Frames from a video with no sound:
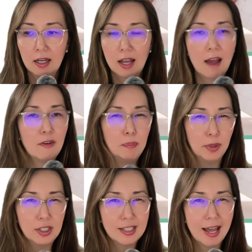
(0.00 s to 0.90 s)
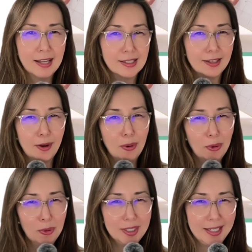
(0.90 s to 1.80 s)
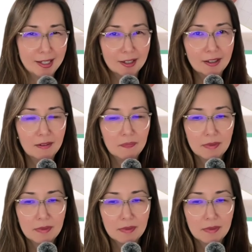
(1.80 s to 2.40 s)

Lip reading: have a book that has the whole year.